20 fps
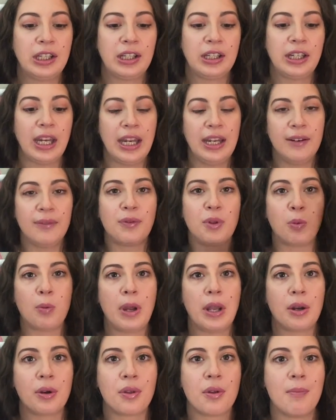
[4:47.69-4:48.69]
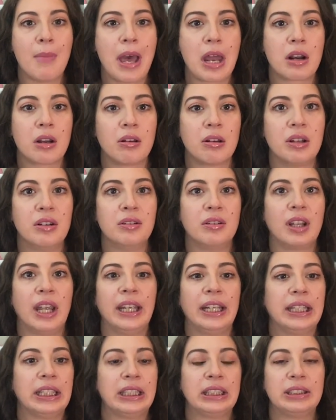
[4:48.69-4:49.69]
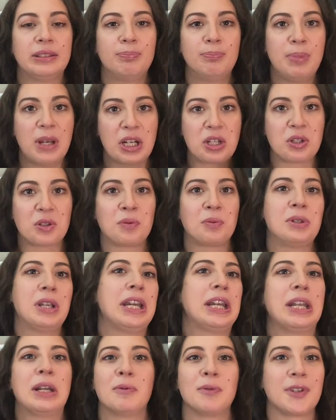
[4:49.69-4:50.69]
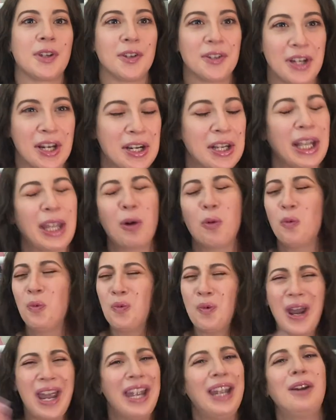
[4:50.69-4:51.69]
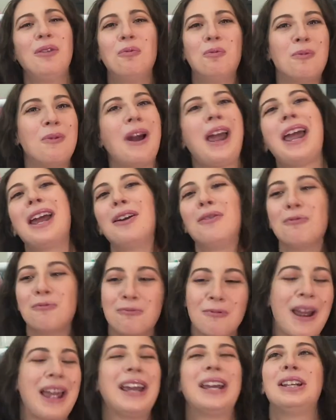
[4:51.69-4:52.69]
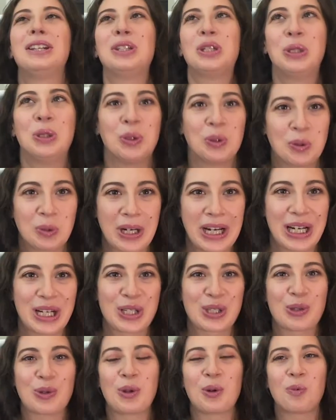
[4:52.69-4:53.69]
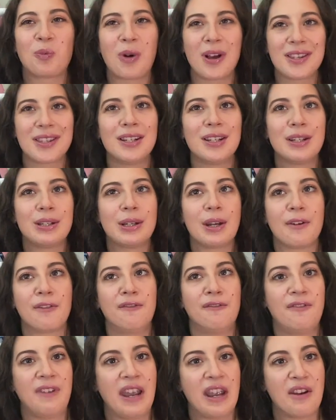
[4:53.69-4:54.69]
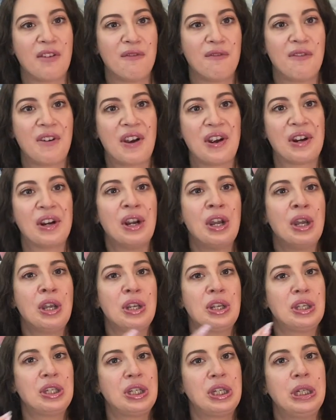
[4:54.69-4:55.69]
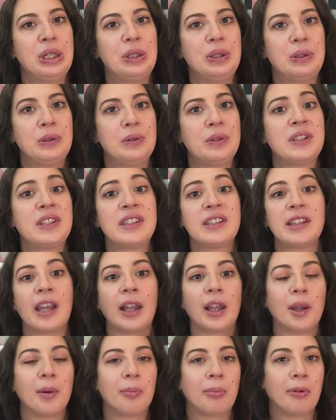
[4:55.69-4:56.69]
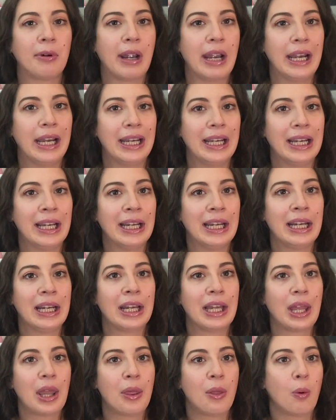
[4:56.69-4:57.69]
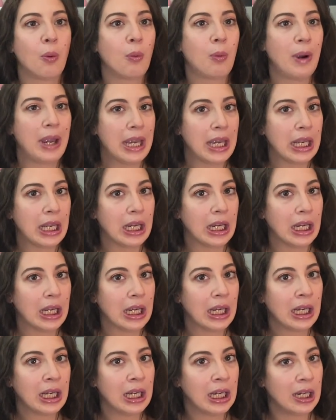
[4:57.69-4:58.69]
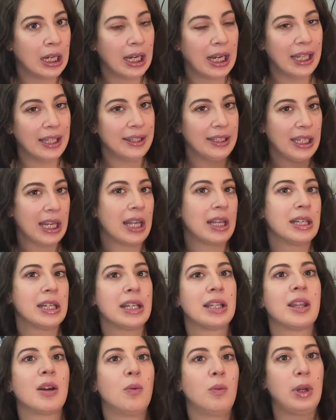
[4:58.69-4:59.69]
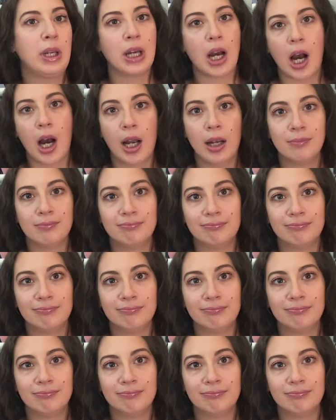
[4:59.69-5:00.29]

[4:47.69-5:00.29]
gave the winner the medal, and like pictures were taken, it was all done. Like way too quick. So there wasn't enough fanfare to celebrate the win and the ending that we got.